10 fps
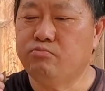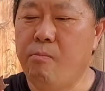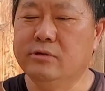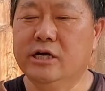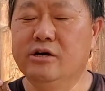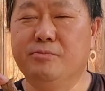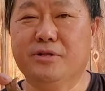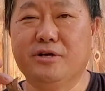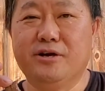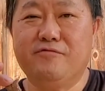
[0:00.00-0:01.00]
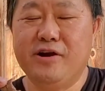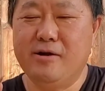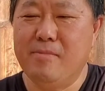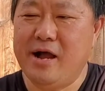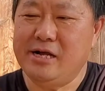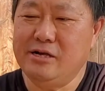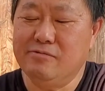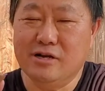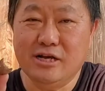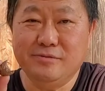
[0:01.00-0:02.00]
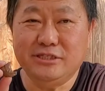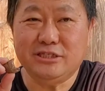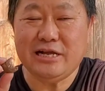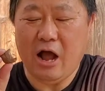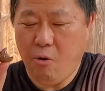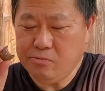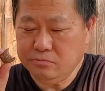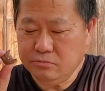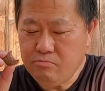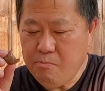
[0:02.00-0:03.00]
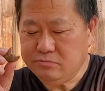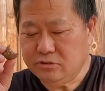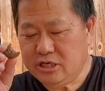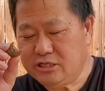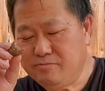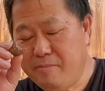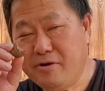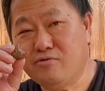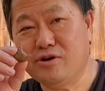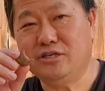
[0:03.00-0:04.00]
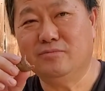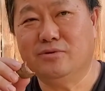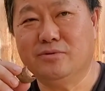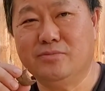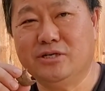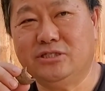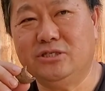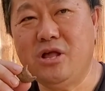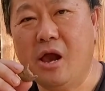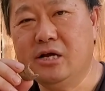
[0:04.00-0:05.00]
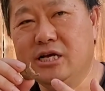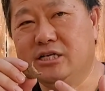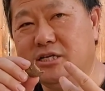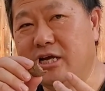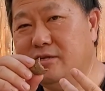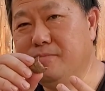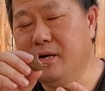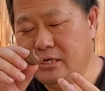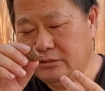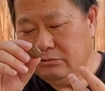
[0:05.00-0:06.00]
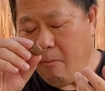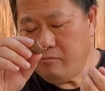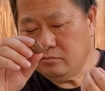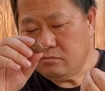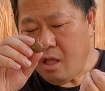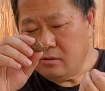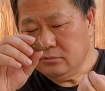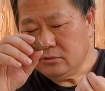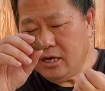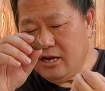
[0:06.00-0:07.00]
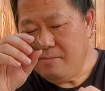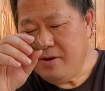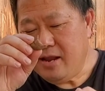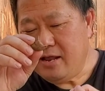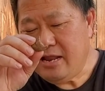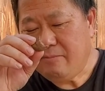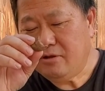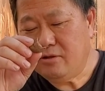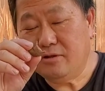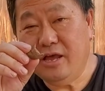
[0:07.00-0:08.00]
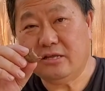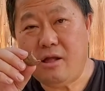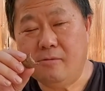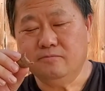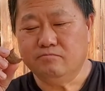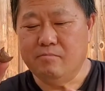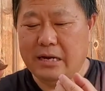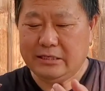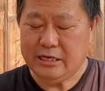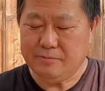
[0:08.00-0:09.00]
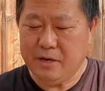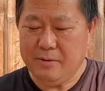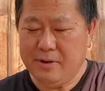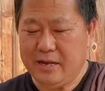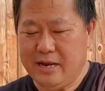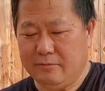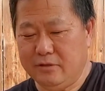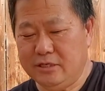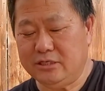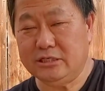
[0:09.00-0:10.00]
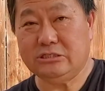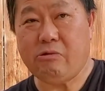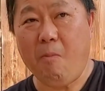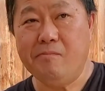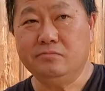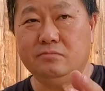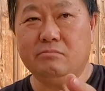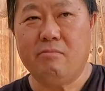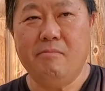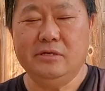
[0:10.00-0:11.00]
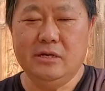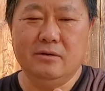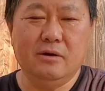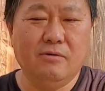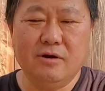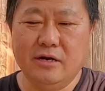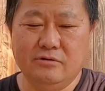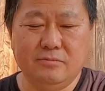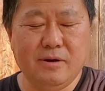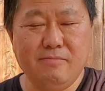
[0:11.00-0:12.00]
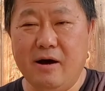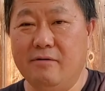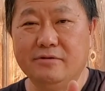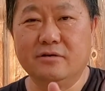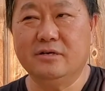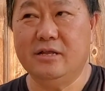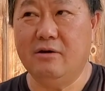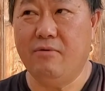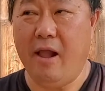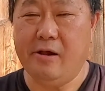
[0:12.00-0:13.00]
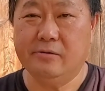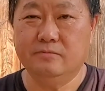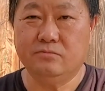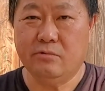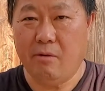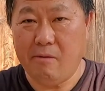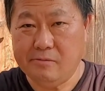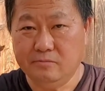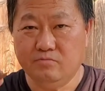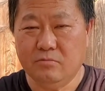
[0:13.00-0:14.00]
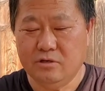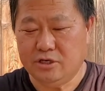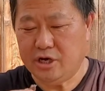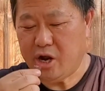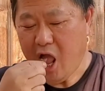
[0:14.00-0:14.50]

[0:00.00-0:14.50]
I know a particular friend of mine, he would love this style. This may be questionable because his taste bud had never been adapted to this. My taste bud had been adapted to this since in the old country. My mom always cooked it that way. So, cheers.